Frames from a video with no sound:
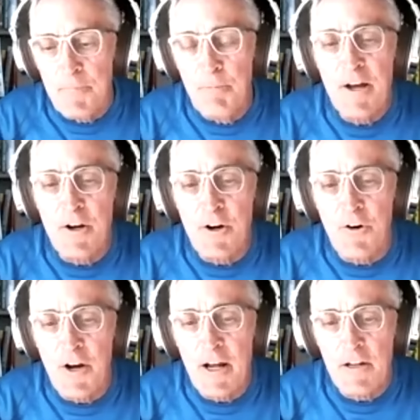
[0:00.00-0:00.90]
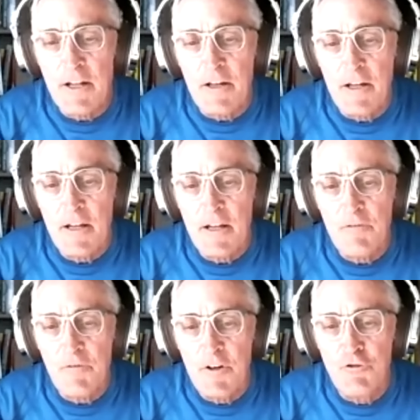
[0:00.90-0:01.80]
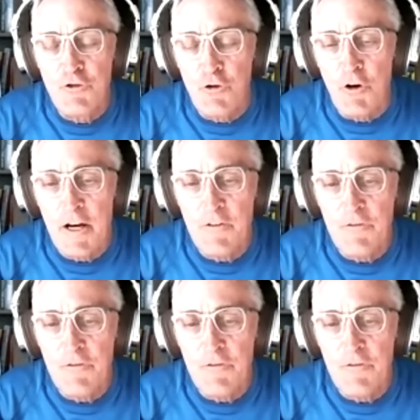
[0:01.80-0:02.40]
enjoying going for a ride every day.